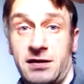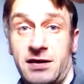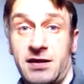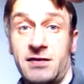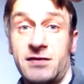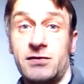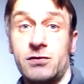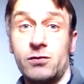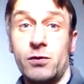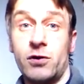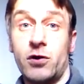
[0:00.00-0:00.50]

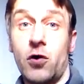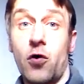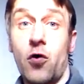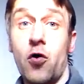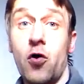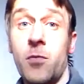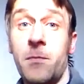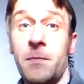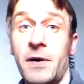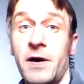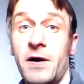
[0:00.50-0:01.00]
into an
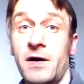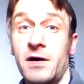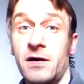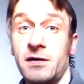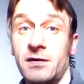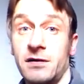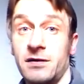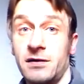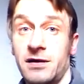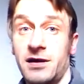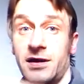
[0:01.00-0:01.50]
upper
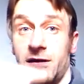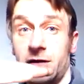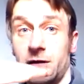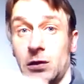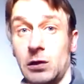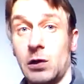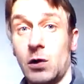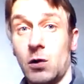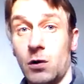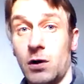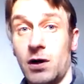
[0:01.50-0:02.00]
and a
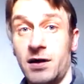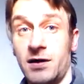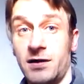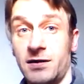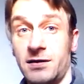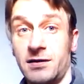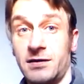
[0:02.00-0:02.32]
lower,